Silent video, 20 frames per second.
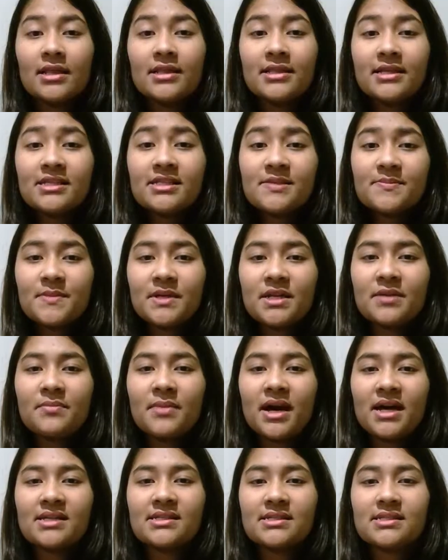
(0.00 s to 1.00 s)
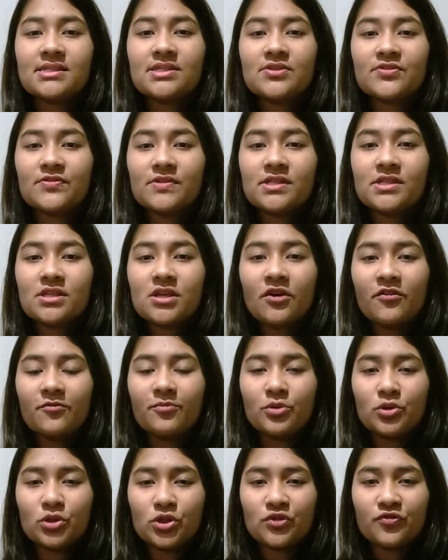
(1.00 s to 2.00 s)
This minimizes the risk
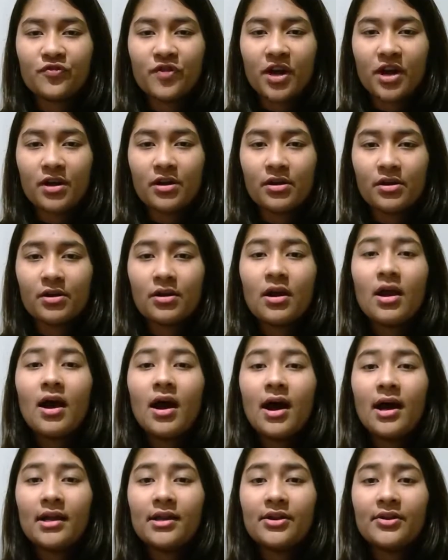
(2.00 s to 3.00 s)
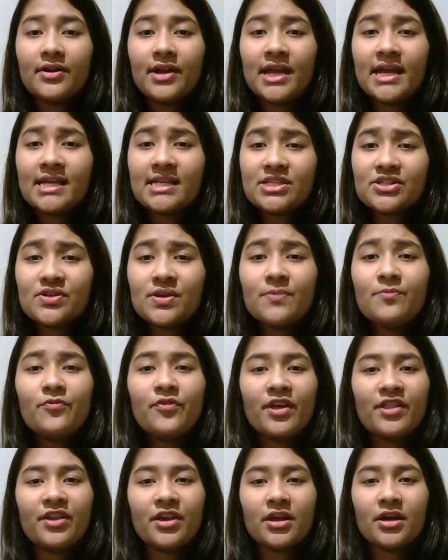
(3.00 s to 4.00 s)
of bushfire under extreme
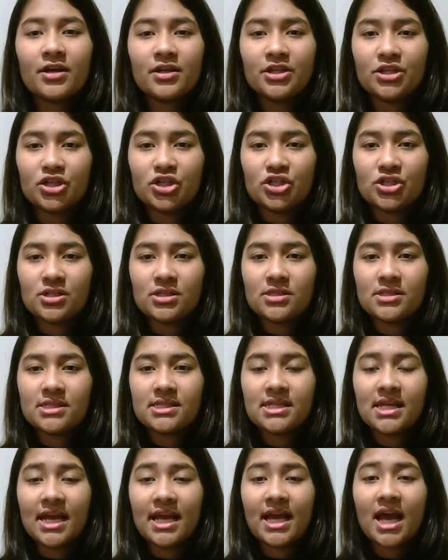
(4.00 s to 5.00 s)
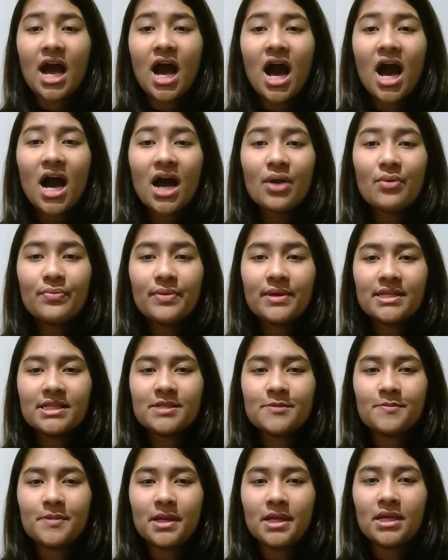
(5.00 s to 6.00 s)
weather conditions like high wind
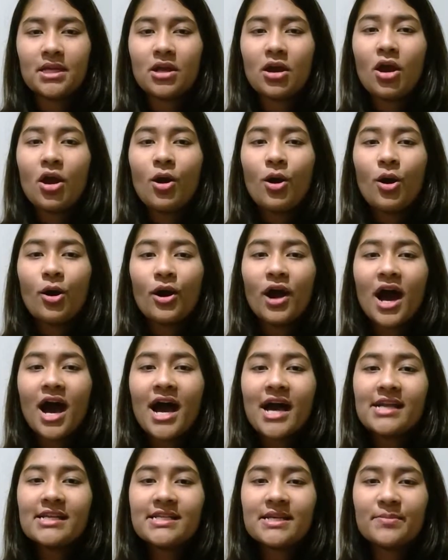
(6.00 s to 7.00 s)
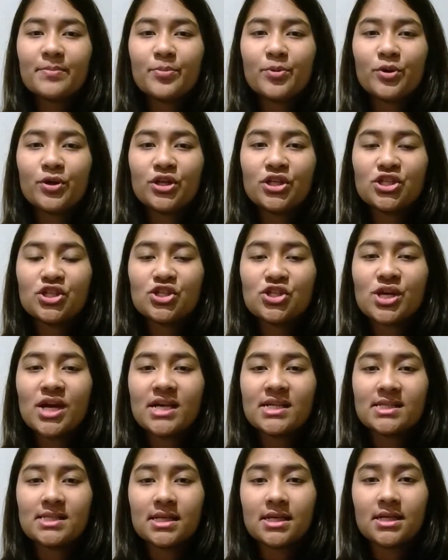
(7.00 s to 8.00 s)
speed or high temperature,
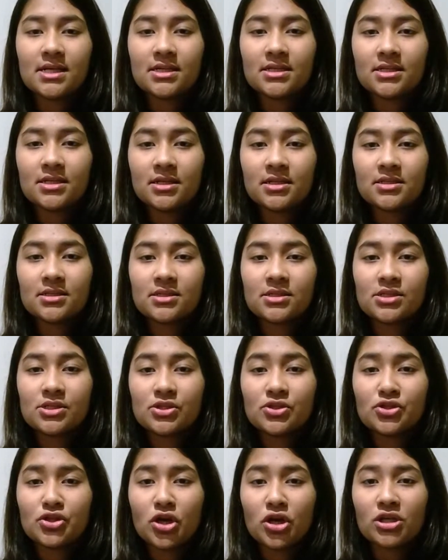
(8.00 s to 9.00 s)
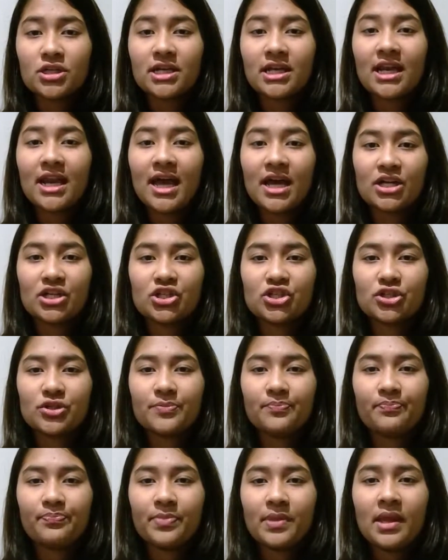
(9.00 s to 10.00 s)
as the conductors do not clash.
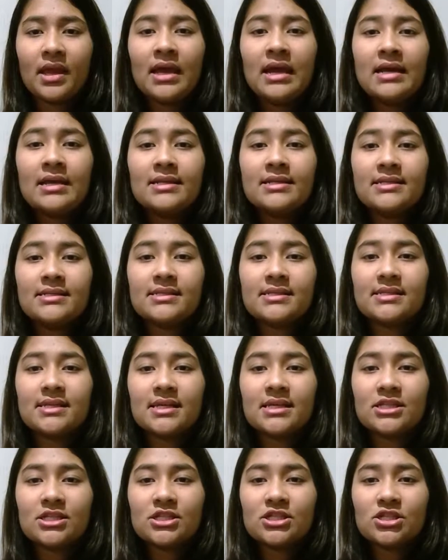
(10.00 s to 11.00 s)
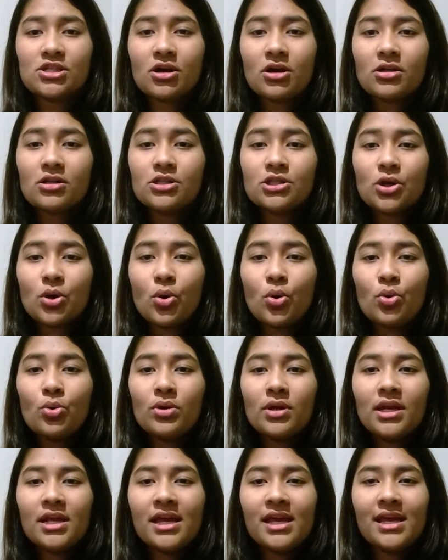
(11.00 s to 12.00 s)
This is installed
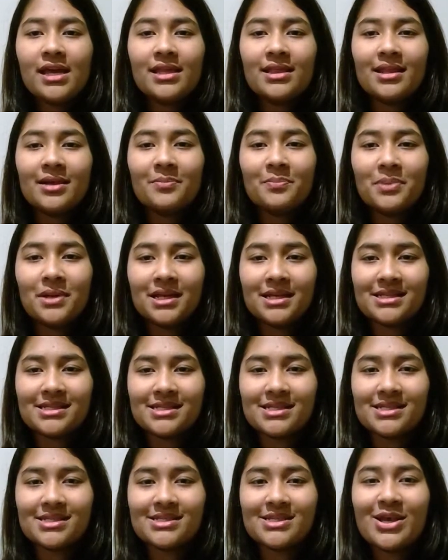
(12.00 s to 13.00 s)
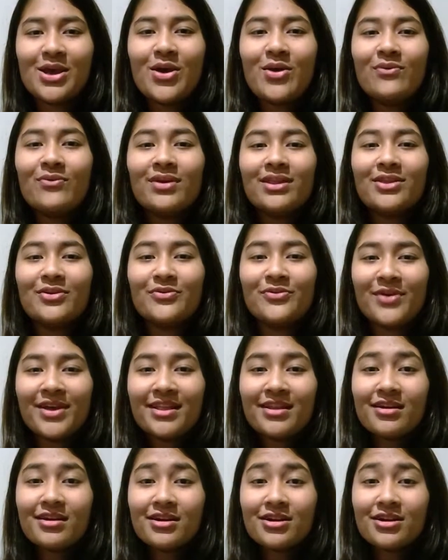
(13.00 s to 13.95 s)
only in the places where the weather